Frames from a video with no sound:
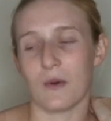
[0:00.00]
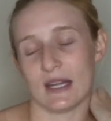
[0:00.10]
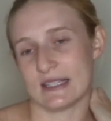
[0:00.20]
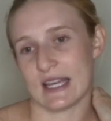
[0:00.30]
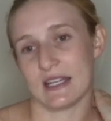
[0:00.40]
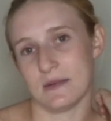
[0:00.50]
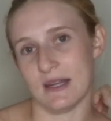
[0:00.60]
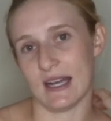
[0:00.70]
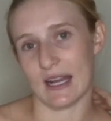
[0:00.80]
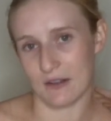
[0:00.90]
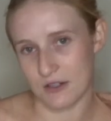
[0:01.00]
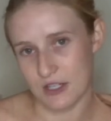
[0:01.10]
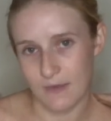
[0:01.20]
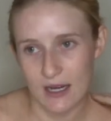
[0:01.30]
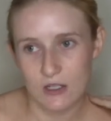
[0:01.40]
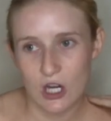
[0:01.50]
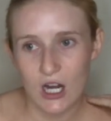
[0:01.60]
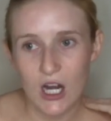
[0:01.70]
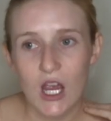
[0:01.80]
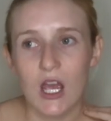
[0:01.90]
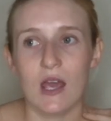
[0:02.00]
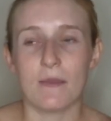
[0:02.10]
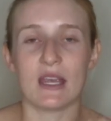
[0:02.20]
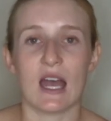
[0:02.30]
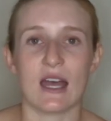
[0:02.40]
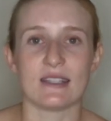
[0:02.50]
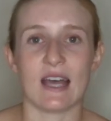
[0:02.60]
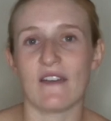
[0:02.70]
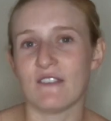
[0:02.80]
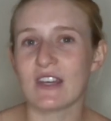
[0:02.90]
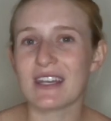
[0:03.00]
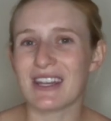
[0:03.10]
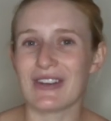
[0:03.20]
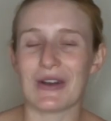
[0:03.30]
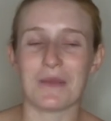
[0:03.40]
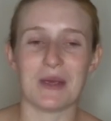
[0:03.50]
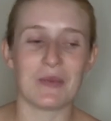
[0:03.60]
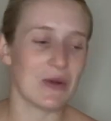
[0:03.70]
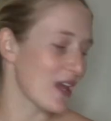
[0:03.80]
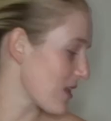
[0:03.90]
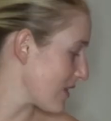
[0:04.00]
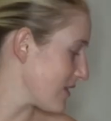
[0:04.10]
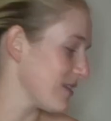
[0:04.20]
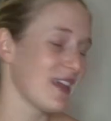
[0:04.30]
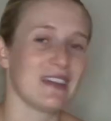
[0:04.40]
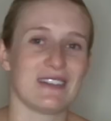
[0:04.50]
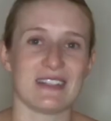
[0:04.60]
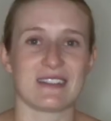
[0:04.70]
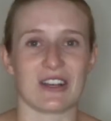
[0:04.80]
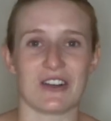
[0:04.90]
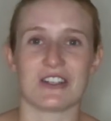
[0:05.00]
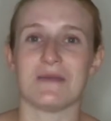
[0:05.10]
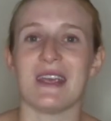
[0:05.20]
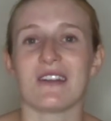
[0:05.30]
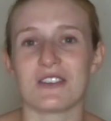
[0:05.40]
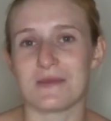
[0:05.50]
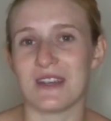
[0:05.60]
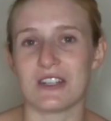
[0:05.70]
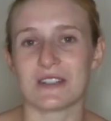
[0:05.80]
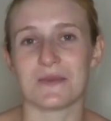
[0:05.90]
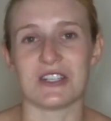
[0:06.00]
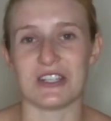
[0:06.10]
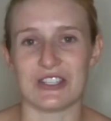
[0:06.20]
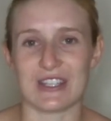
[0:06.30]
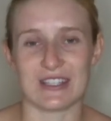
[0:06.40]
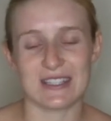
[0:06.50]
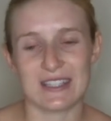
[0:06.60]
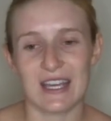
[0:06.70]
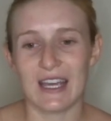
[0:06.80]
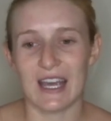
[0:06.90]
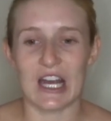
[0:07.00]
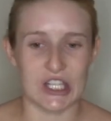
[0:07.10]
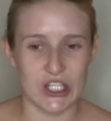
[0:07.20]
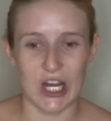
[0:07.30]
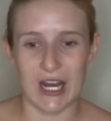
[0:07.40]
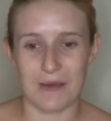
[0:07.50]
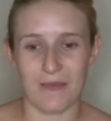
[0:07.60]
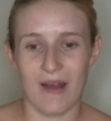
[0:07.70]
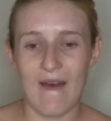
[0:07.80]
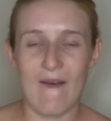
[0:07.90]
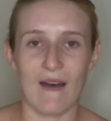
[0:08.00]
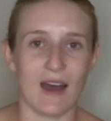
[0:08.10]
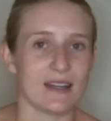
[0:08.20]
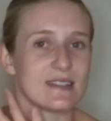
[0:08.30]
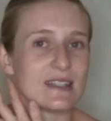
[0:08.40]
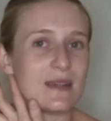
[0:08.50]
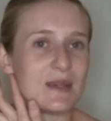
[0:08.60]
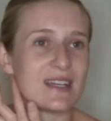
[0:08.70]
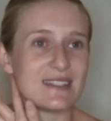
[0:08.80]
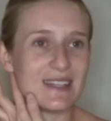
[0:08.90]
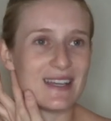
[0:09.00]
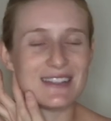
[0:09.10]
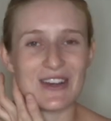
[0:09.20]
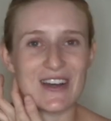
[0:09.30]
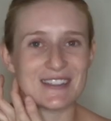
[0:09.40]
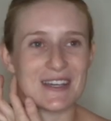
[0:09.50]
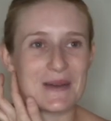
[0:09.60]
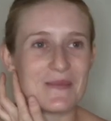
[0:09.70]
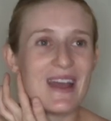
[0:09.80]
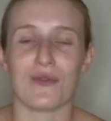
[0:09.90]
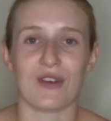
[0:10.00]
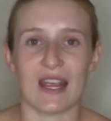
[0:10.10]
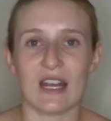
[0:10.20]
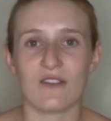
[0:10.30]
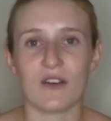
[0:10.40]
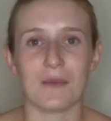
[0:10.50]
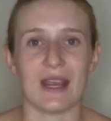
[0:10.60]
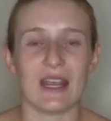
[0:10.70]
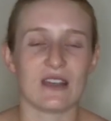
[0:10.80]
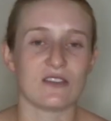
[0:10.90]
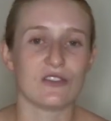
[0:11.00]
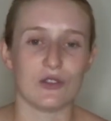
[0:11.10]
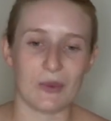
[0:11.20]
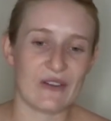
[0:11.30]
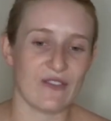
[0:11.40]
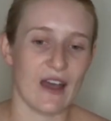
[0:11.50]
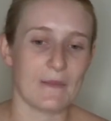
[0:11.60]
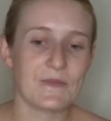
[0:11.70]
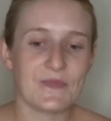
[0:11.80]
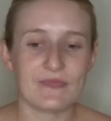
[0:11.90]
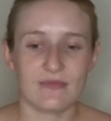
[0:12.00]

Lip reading: what it's like to be an English major, because I feel like, you know, people get like discouraged to be English majors, which is just a shame, honestly, because it's awesome. Writing for me is super fun,